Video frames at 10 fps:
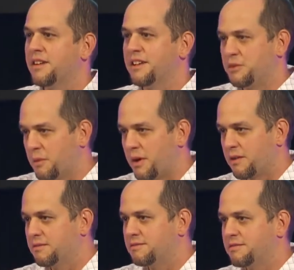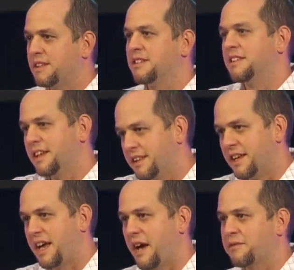and tomorrow and then the
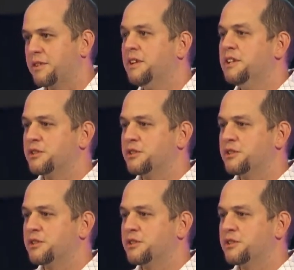day after.